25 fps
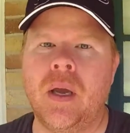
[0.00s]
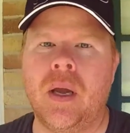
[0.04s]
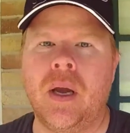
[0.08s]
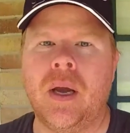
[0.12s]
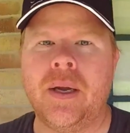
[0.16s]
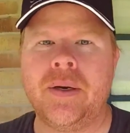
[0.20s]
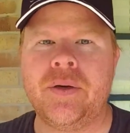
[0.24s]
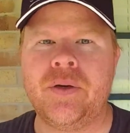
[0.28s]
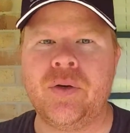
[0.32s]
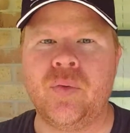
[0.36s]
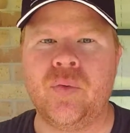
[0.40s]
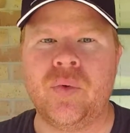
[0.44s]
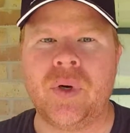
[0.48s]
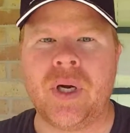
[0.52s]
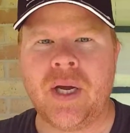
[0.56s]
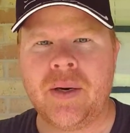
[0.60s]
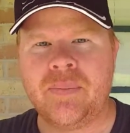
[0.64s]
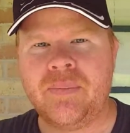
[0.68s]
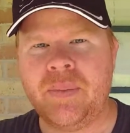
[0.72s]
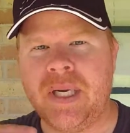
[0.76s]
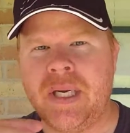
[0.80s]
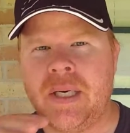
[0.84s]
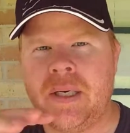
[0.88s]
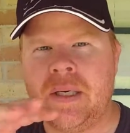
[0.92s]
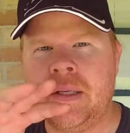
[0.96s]
I do rod
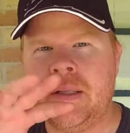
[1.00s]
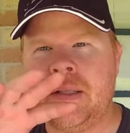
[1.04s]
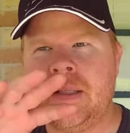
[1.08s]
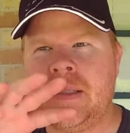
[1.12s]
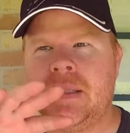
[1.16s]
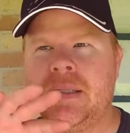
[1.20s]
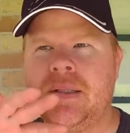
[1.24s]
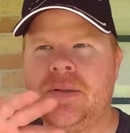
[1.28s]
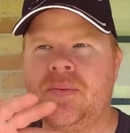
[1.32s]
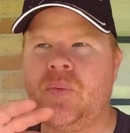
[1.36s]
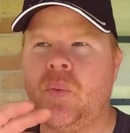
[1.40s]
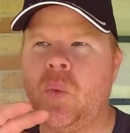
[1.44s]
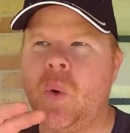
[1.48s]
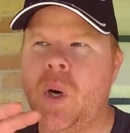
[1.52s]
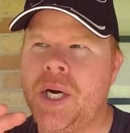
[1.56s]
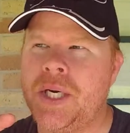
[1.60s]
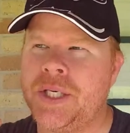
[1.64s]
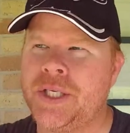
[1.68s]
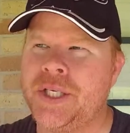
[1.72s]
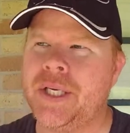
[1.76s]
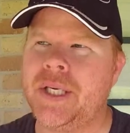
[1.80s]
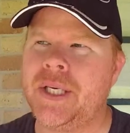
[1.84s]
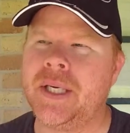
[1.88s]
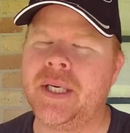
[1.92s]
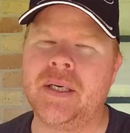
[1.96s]
maintenance,
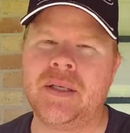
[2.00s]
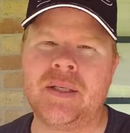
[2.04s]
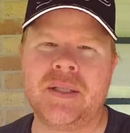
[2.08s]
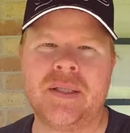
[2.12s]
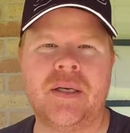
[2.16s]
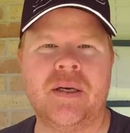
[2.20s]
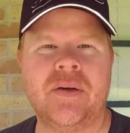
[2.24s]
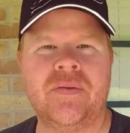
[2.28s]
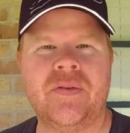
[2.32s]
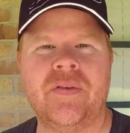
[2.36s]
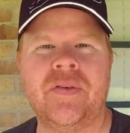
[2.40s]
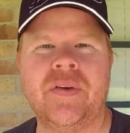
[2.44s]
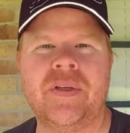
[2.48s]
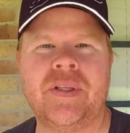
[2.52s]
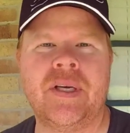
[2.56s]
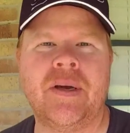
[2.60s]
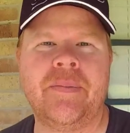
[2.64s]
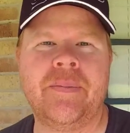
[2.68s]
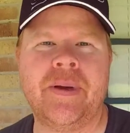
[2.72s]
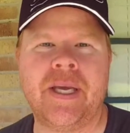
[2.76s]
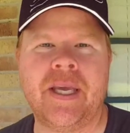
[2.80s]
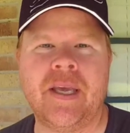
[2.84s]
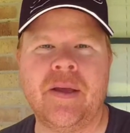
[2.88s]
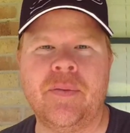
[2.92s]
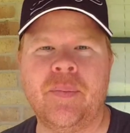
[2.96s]
washing and stuff every time
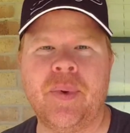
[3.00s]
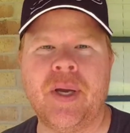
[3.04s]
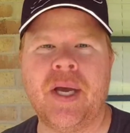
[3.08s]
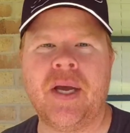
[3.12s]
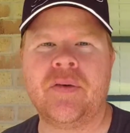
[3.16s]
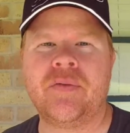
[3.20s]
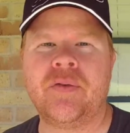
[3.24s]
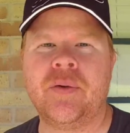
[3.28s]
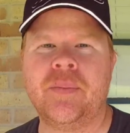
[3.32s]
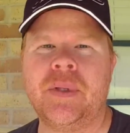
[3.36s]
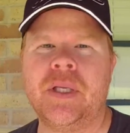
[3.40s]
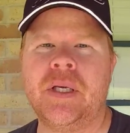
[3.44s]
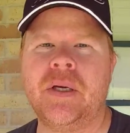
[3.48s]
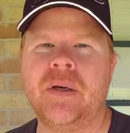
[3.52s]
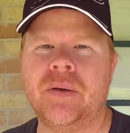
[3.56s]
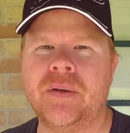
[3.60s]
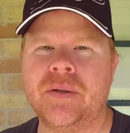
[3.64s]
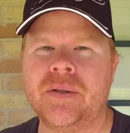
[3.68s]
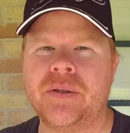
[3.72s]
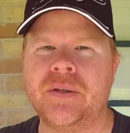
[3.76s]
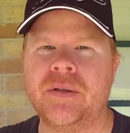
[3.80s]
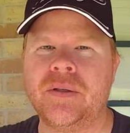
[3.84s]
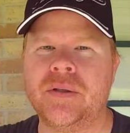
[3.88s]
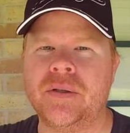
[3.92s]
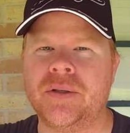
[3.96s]
I get back from the
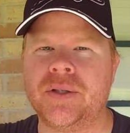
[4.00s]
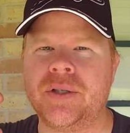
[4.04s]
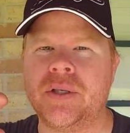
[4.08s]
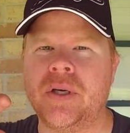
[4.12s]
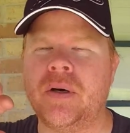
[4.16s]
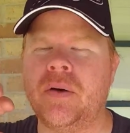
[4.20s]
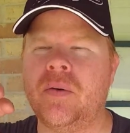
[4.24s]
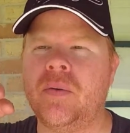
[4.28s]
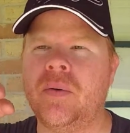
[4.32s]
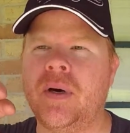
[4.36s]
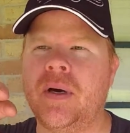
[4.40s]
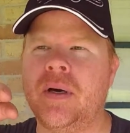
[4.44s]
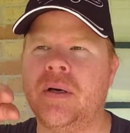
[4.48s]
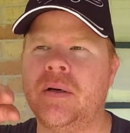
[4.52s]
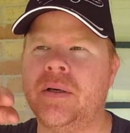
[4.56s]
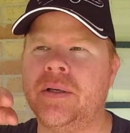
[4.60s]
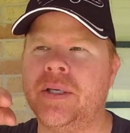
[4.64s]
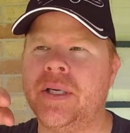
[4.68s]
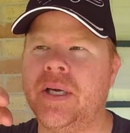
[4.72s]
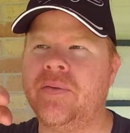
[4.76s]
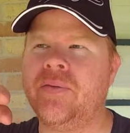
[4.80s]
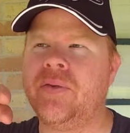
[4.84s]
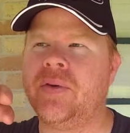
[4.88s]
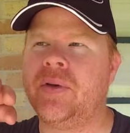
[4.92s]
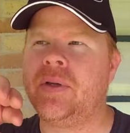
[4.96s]
ocean or salt water,
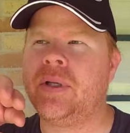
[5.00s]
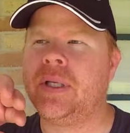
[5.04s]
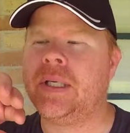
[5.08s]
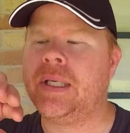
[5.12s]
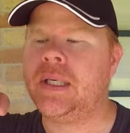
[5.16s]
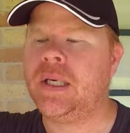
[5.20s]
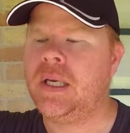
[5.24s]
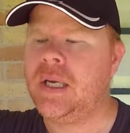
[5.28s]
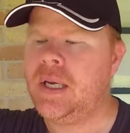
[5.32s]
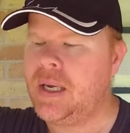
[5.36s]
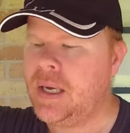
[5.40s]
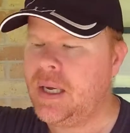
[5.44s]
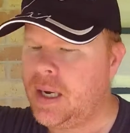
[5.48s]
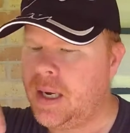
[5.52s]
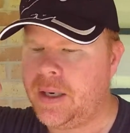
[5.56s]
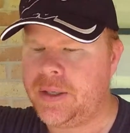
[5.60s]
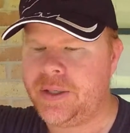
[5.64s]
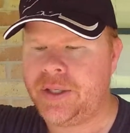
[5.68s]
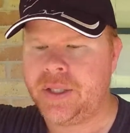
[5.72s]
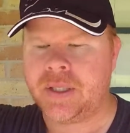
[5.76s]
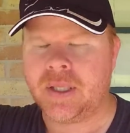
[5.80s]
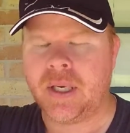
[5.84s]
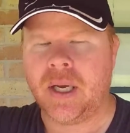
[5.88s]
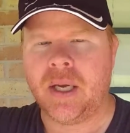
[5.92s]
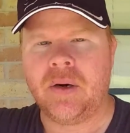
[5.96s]
definitely. I
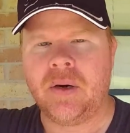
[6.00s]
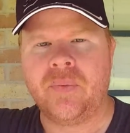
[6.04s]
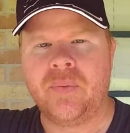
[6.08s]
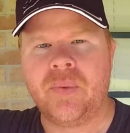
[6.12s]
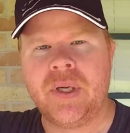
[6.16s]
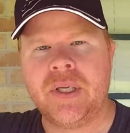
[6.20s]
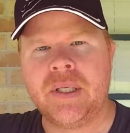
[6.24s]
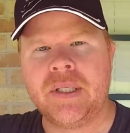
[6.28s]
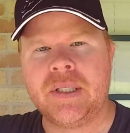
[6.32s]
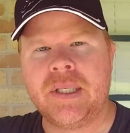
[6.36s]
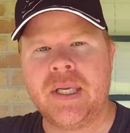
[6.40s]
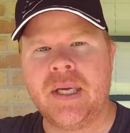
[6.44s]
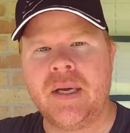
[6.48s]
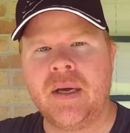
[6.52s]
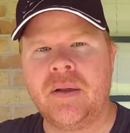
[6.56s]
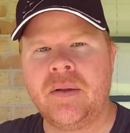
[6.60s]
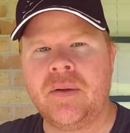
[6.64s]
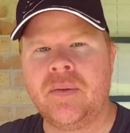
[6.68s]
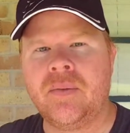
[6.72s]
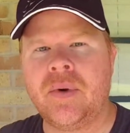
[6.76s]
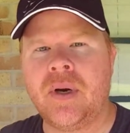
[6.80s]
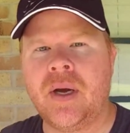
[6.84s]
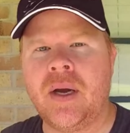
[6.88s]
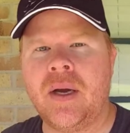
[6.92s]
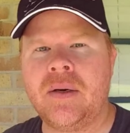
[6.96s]
just kind of rinse down
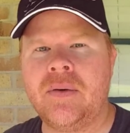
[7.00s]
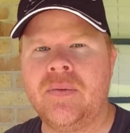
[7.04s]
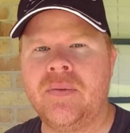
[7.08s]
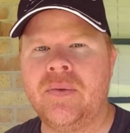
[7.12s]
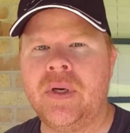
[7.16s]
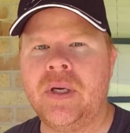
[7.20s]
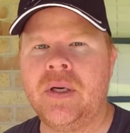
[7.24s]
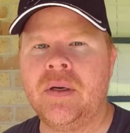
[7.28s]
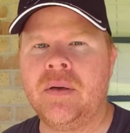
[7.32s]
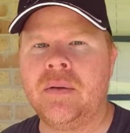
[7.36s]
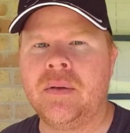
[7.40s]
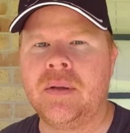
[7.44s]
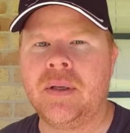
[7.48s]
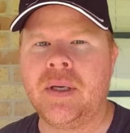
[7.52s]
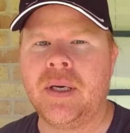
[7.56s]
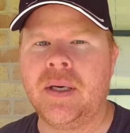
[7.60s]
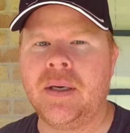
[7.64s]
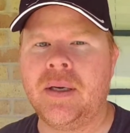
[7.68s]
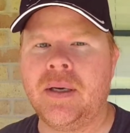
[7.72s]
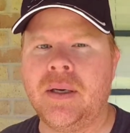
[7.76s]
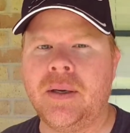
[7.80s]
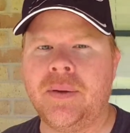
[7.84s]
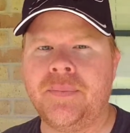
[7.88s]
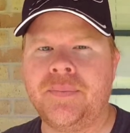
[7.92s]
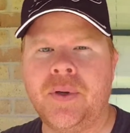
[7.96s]
the rod and reel.
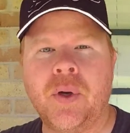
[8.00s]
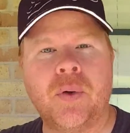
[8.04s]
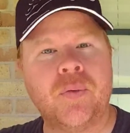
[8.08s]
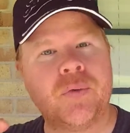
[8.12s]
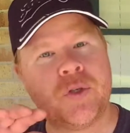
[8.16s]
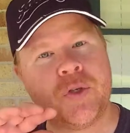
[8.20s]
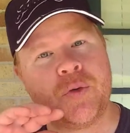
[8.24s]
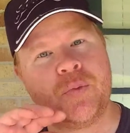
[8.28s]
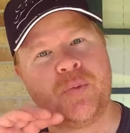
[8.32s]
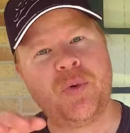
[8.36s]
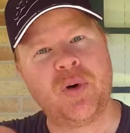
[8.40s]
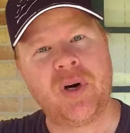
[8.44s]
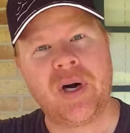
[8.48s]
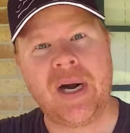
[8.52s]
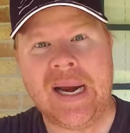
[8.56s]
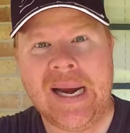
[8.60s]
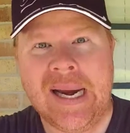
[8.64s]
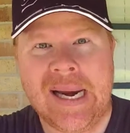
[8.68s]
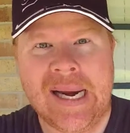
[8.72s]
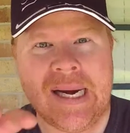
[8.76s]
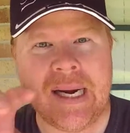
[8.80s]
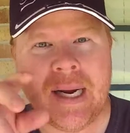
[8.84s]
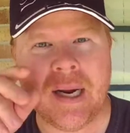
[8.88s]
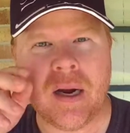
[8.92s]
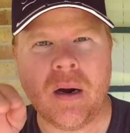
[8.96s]
Don't
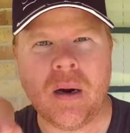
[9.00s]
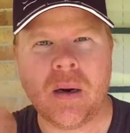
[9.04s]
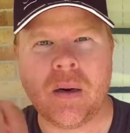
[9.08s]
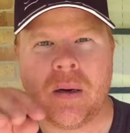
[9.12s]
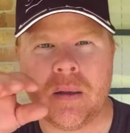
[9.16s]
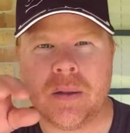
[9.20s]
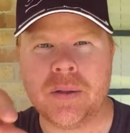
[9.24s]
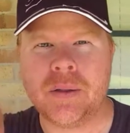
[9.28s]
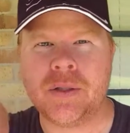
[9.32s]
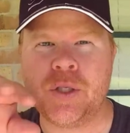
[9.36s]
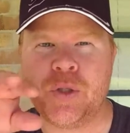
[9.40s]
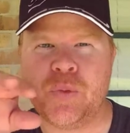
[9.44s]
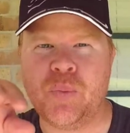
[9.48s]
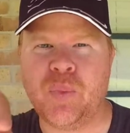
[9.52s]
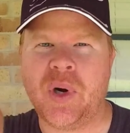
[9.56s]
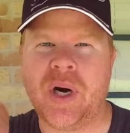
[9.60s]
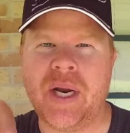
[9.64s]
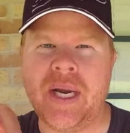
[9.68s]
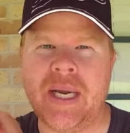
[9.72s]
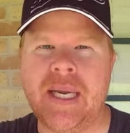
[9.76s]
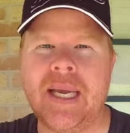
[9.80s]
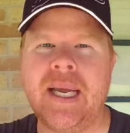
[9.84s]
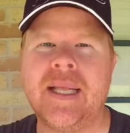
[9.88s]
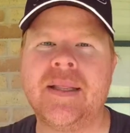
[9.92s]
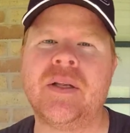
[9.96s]
spray, hard
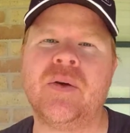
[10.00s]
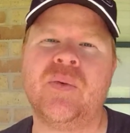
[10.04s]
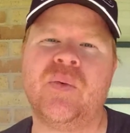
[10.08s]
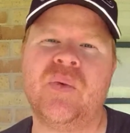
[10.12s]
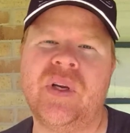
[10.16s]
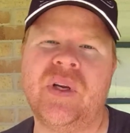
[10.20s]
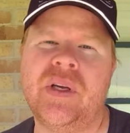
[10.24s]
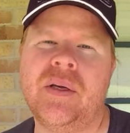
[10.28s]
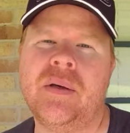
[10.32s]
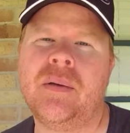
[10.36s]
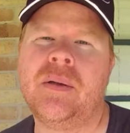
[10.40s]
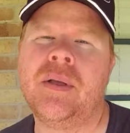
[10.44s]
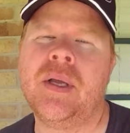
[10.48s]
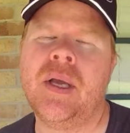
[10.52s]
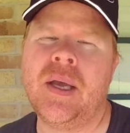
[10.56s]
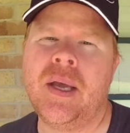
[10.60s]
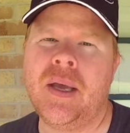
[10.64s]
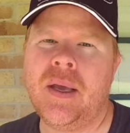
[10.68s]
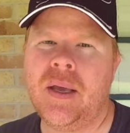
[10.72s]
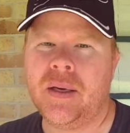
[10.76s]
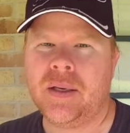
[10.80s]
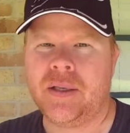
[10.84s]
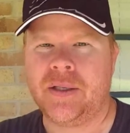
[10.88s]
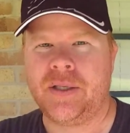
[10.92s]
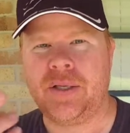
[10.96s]
spray at the reel,
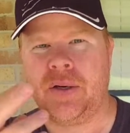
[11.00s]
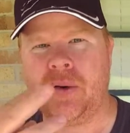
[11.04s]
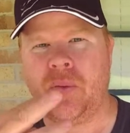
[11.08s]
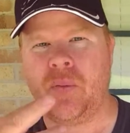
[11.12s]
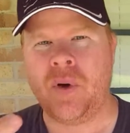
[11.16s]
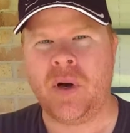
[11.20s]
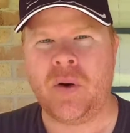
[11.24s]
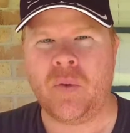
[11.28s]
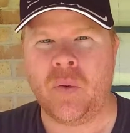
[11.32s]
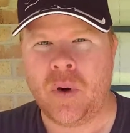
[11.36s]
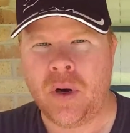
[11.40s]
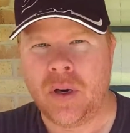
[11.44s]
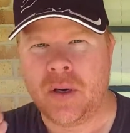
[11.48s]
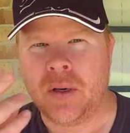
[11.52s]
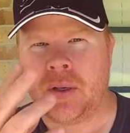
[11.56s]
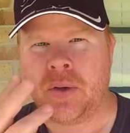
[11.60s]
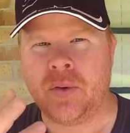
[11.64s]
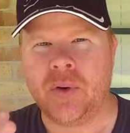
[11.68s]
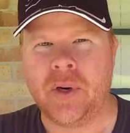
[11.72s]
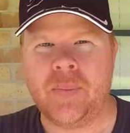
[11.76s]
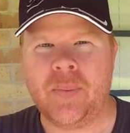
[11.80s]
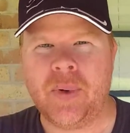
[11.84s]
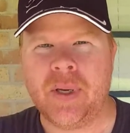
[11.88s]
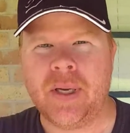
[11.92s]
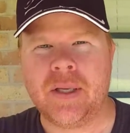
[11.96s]
because you don't want water
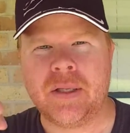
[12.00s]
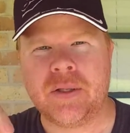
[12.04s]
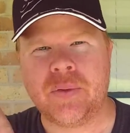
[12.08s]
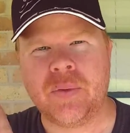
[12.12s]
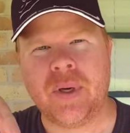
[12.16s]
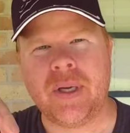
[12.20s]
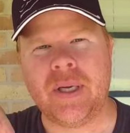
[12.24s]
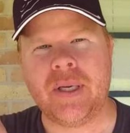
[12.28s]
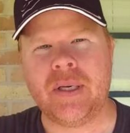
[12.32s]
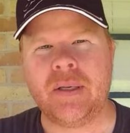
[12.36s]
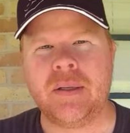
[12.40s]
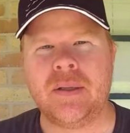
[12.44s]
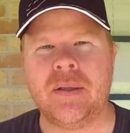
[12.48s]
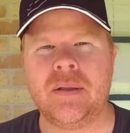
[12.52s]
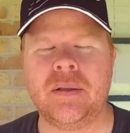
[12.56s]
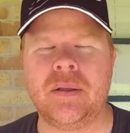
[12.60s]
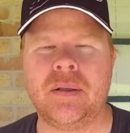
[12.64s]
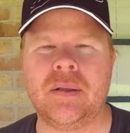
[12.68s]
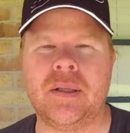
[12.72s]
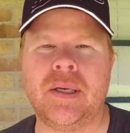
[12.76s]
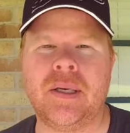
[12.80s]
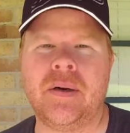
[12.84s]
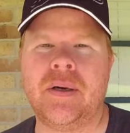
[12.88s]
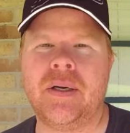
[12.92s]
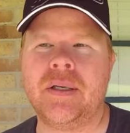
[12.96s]
creeping its way into the
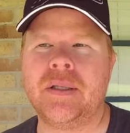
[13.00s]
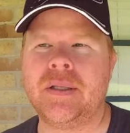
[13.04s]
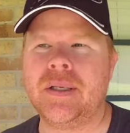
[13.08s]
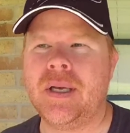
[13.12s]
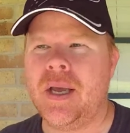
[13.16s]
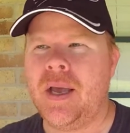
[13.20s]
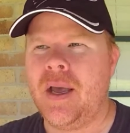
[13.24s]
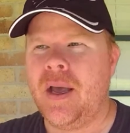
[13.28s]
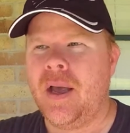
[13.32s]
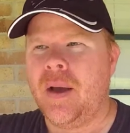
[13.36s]
little areas.